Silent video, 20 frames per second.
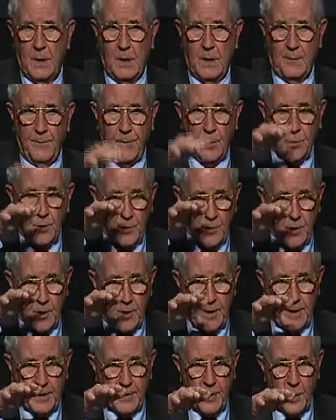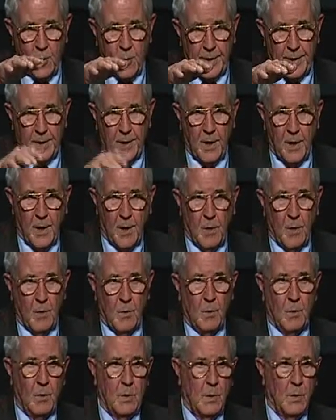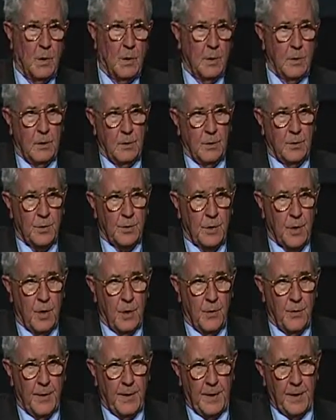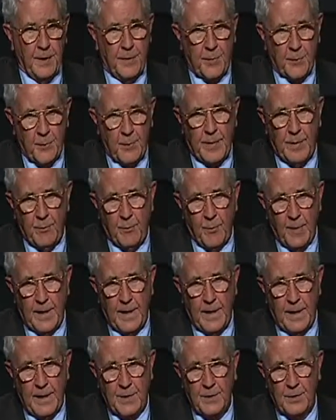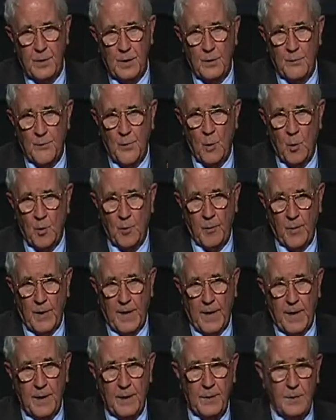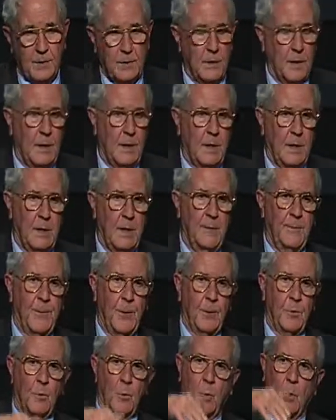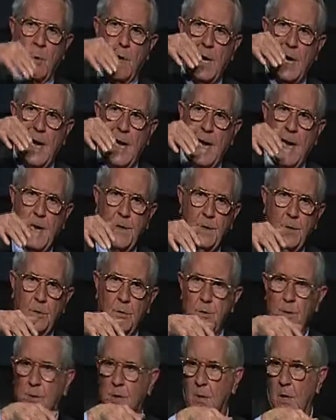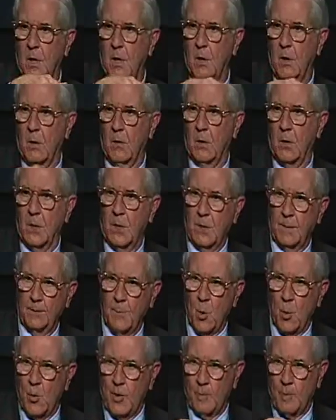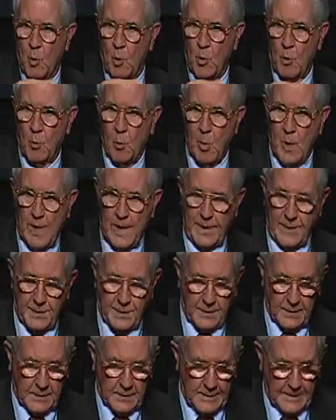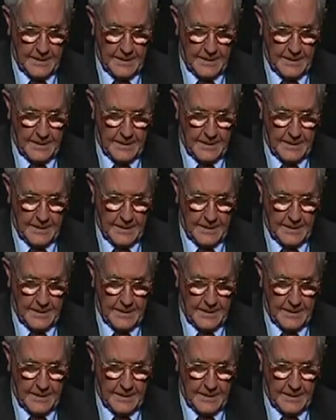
If you started going low, you saw then 3 reds, then 4 reds. If you were high, you saw more and more whites.